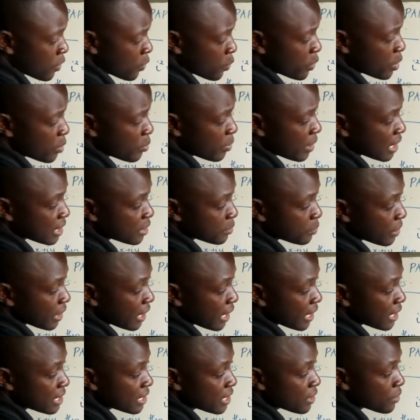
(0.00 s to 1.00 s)
we
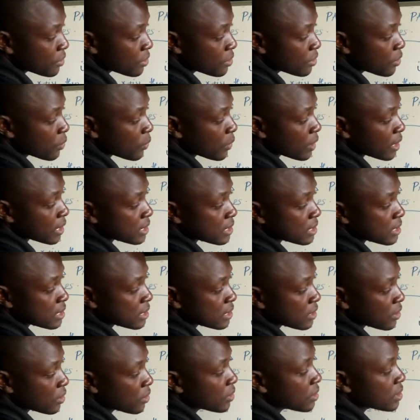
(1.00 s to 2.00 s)
multiply the real
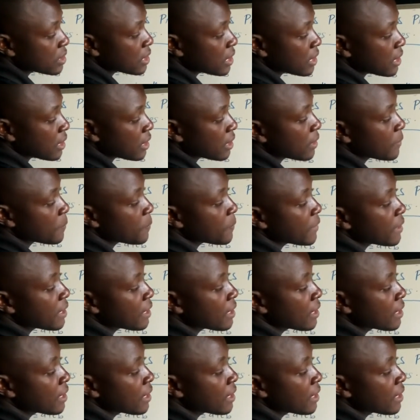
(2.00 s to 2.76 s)
ones, or we